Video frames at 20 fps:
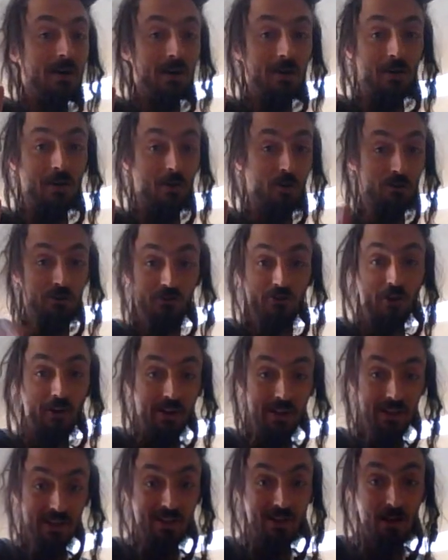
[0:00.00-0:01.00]
or
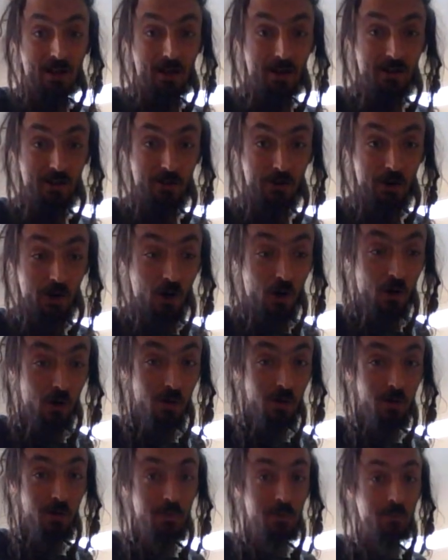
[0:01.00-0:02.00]
study it,
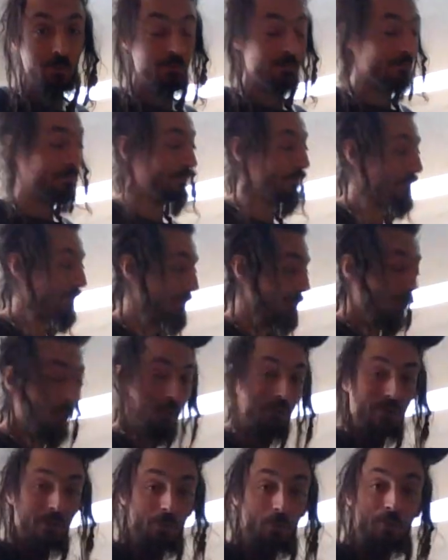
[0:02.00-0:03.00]

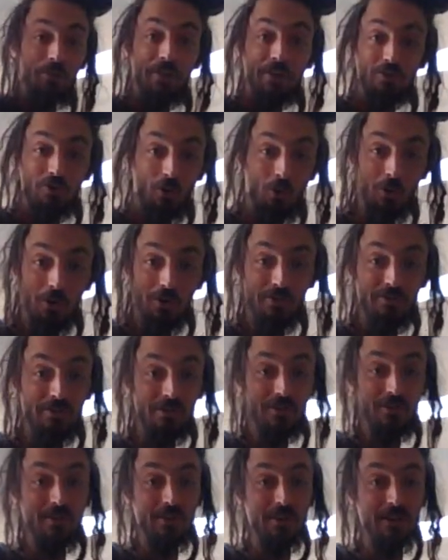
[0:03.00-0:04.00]
more than what they told us
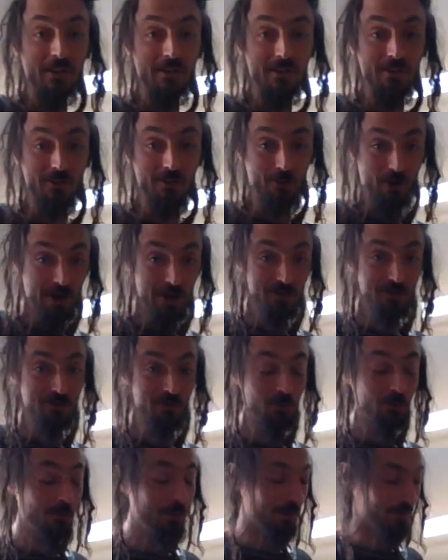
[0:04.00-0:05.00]
in grade
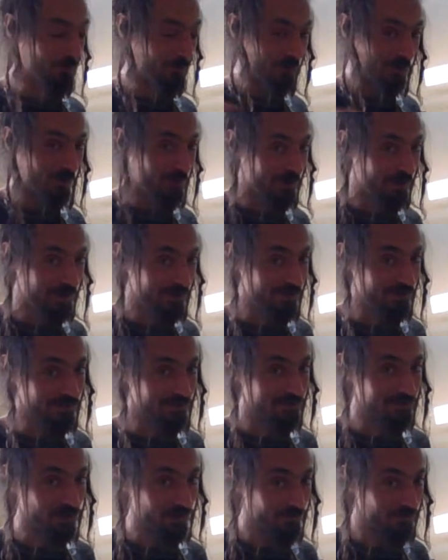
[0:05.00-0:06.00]
school, but really look into this
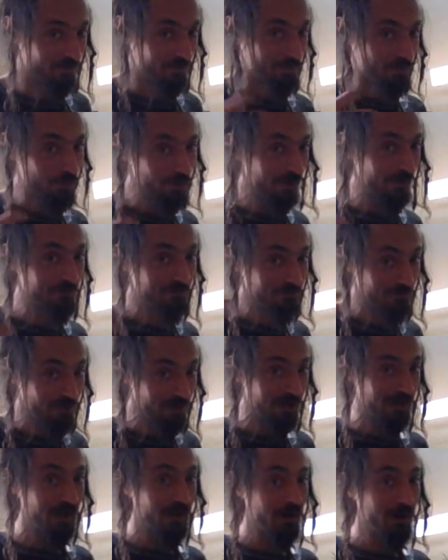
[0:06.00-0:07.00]
stuff, it's pretty
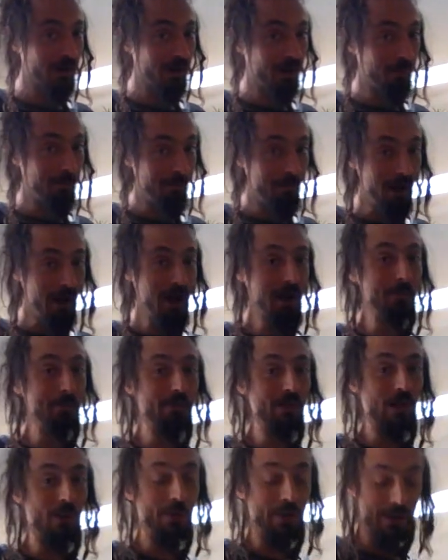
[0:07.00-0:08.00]
freaking
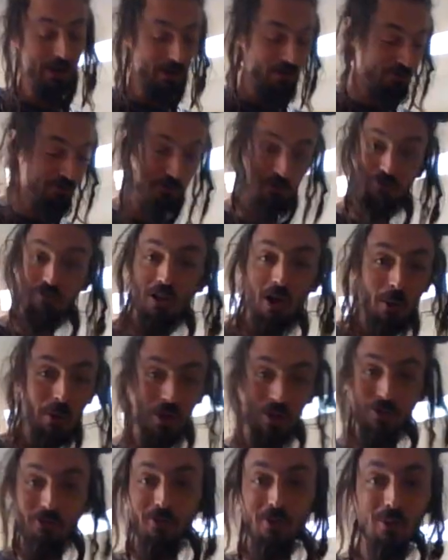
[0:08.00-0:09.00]
mind-blowing, and it's
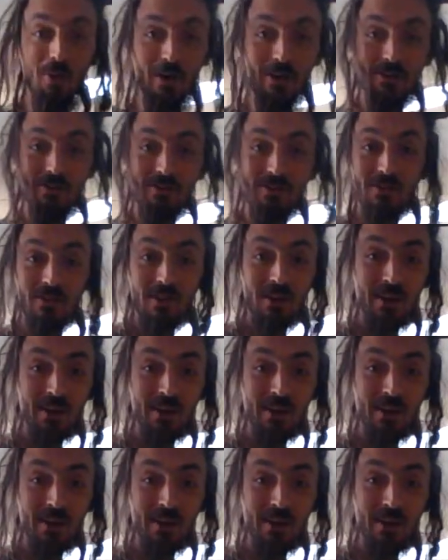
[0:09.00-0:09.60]
flowing through us.